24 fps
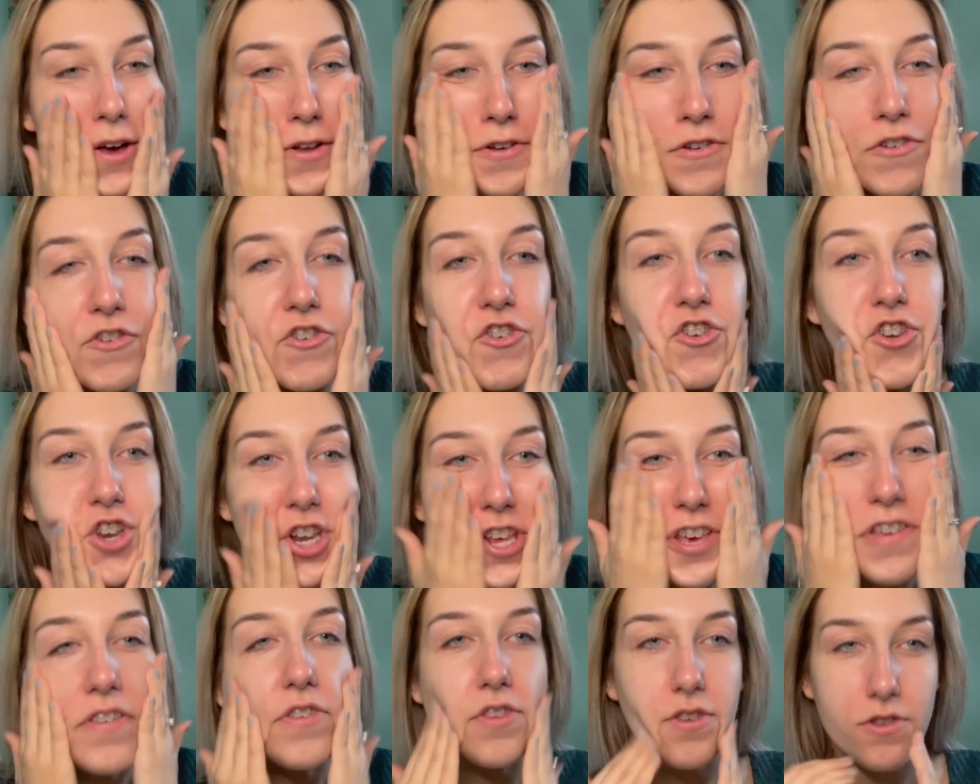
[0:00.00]

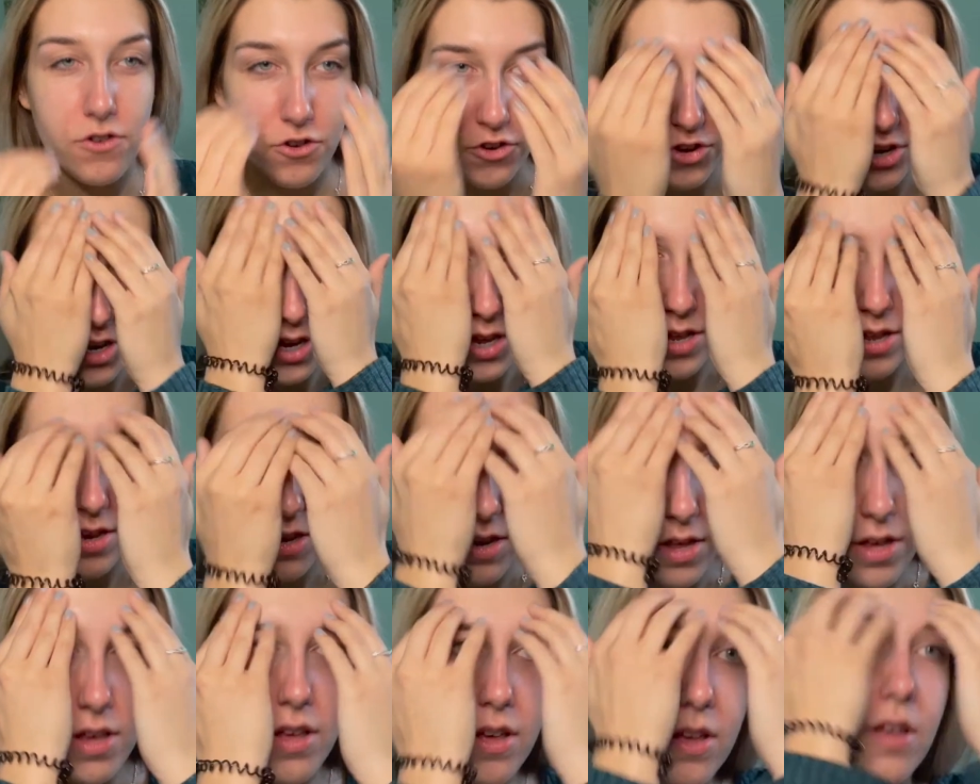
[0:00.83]
cheeks,
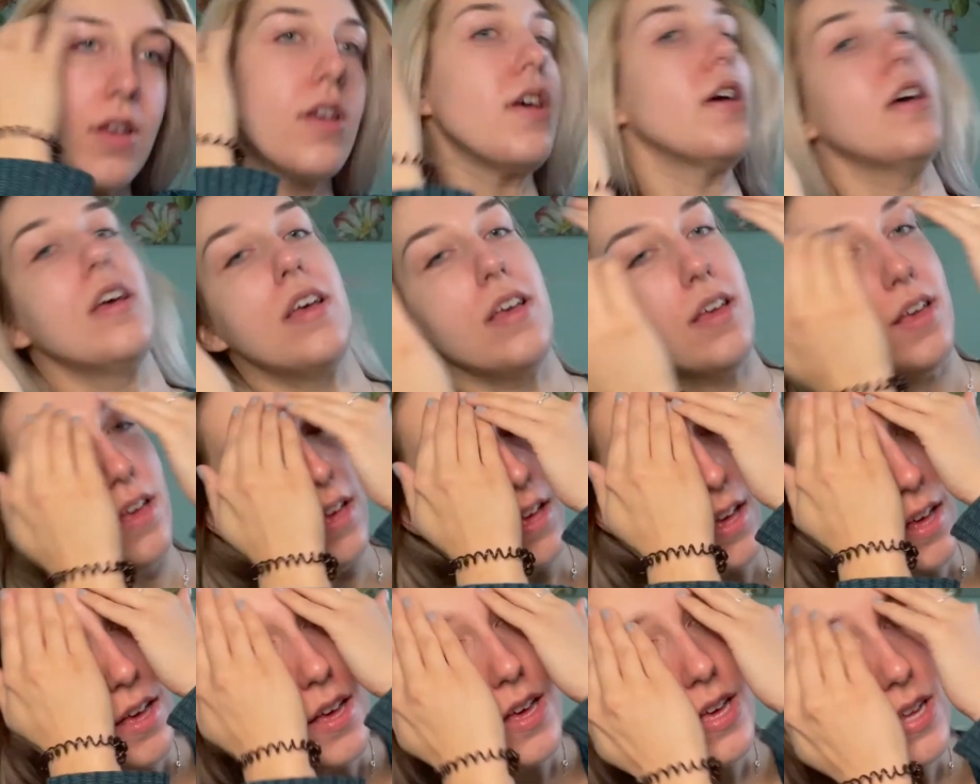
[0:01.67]
chin,
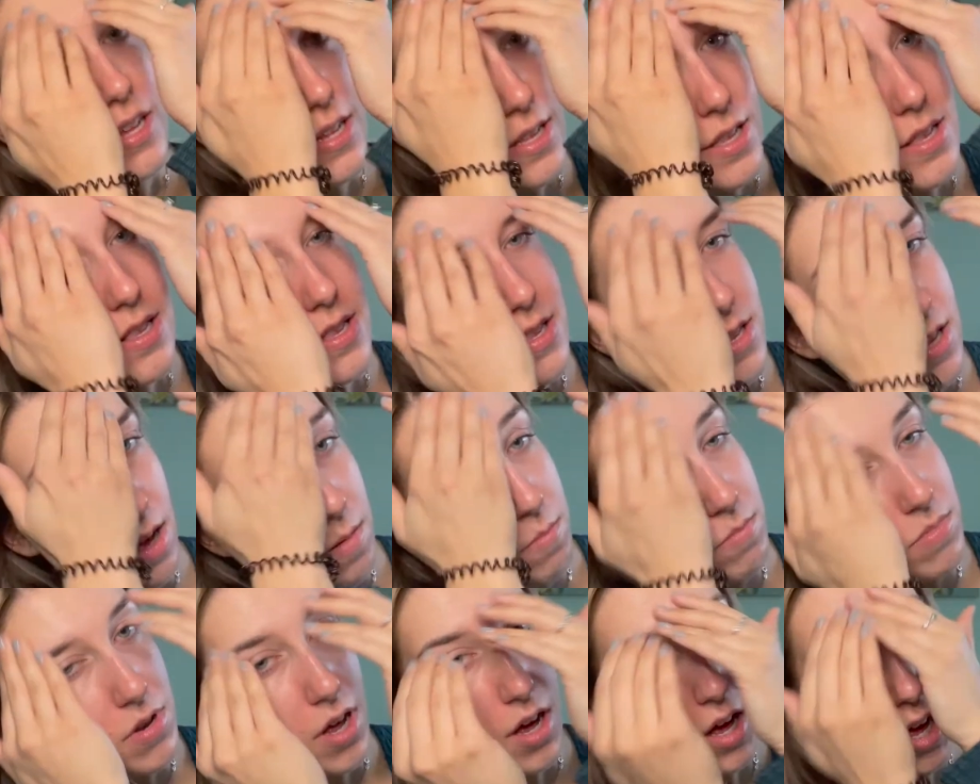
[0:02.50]
and
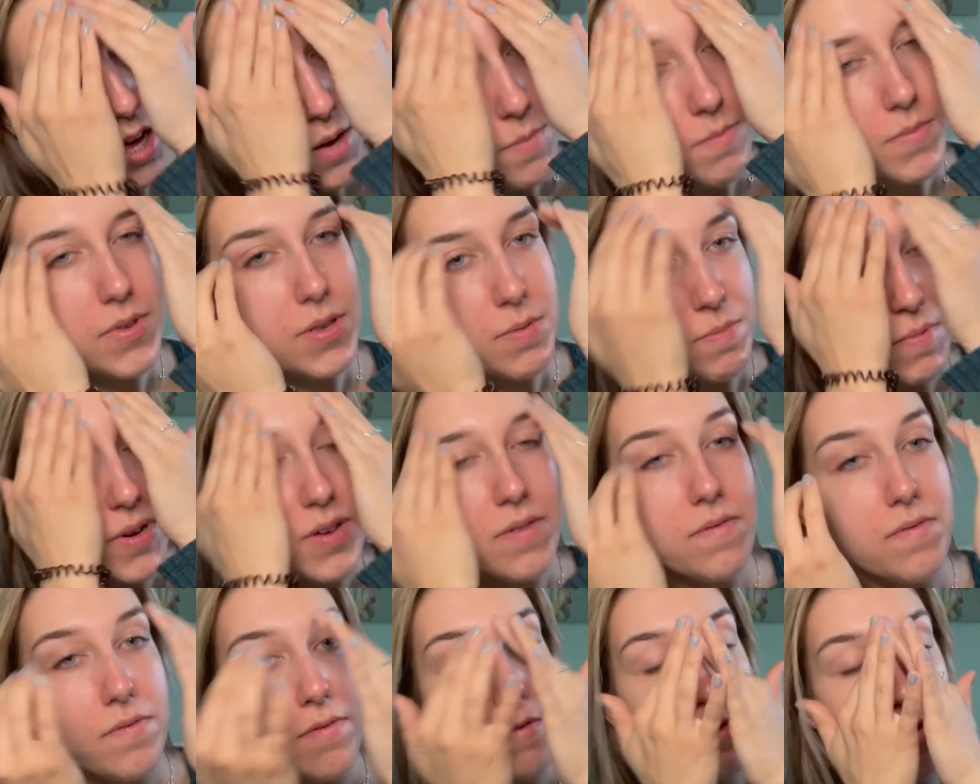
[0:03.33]
sometimes my
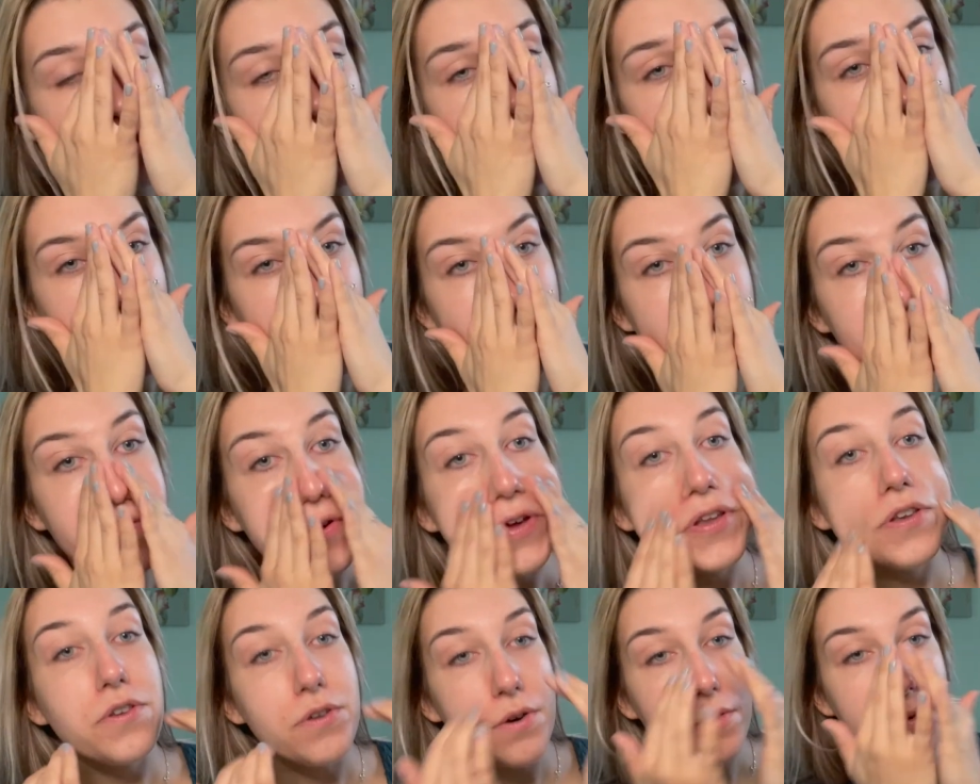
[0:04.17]
forehead, if I
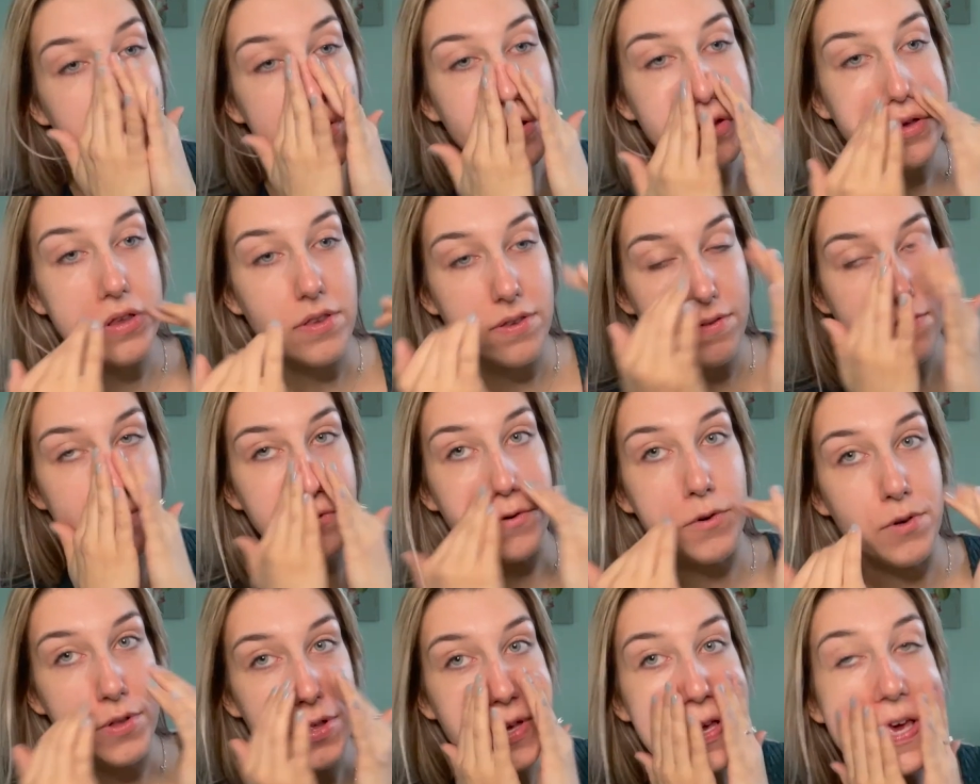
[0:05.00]
don't
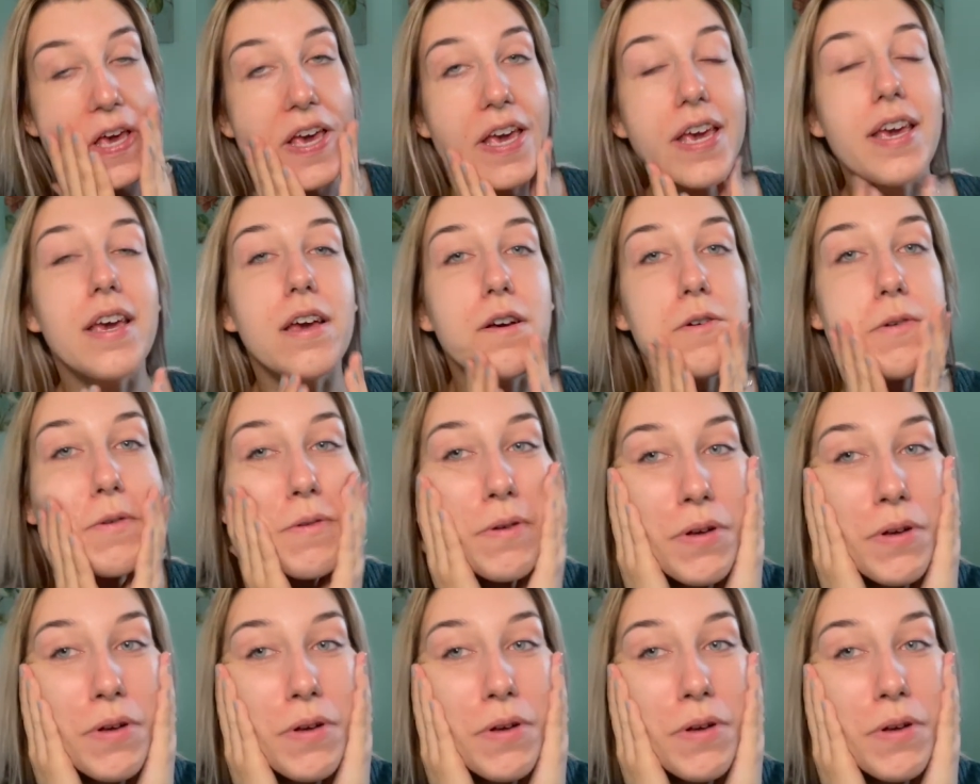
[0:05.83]
exfoliate,